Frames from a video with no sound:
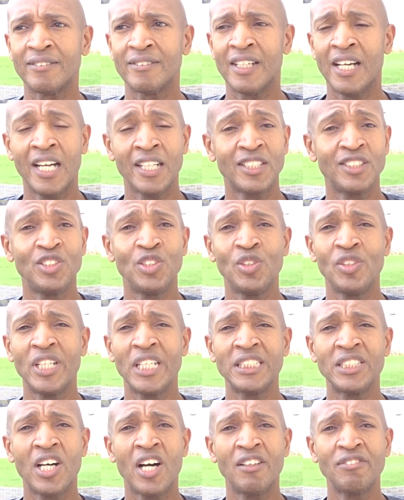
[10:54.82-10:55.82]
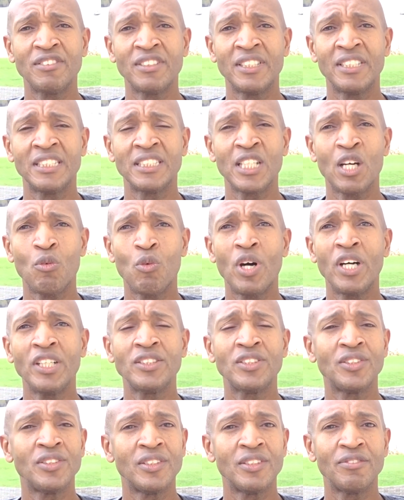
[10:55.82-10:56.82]
I can do it as often as I
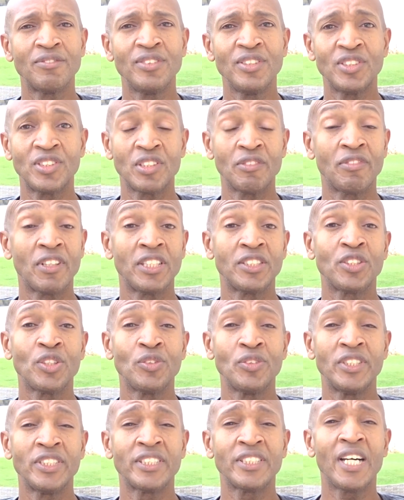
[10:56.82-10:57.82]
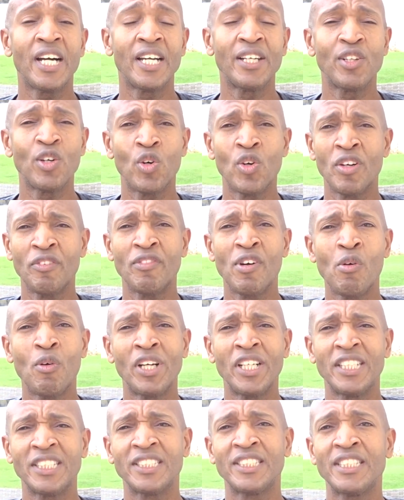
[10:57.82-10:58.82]
want to in the future if I so decide. Or if I
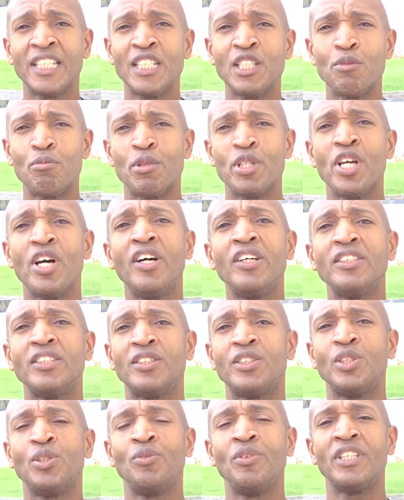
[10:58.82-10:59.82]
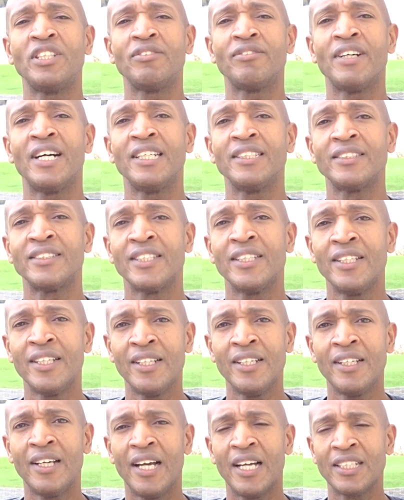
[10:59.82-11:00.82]
want to extend it beyond a 2-week fast,
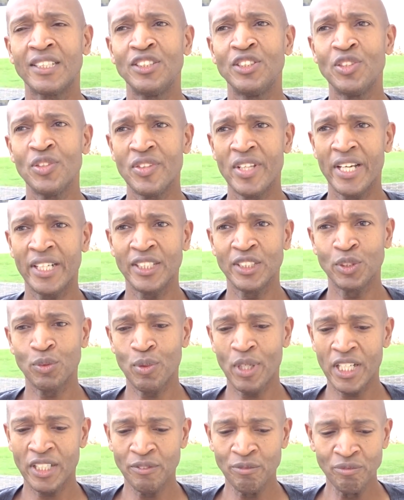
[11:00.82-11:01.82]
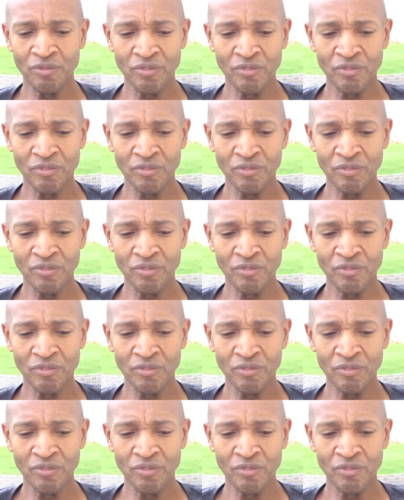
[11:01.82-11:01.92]
I can do that as well.